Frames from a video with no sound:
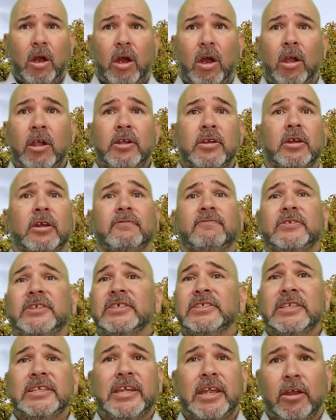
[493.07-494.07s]
art of
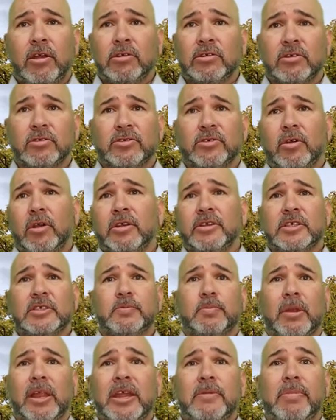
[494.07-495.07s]
Disney characters are on
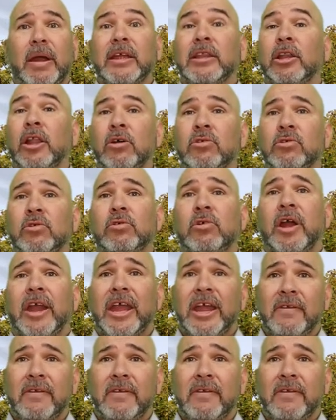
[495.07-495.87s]
display by local